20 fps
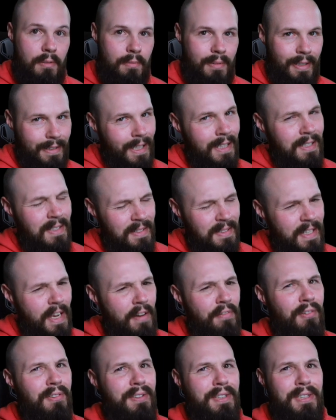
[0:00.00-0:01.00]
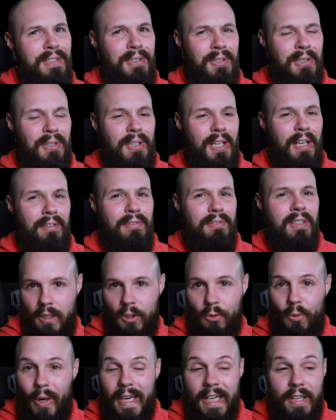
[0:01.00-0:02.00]
Like that's definitely a turnoff.
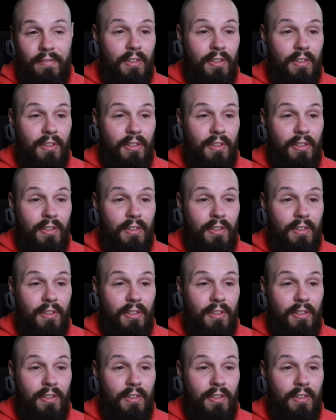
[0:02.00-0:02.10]
Right?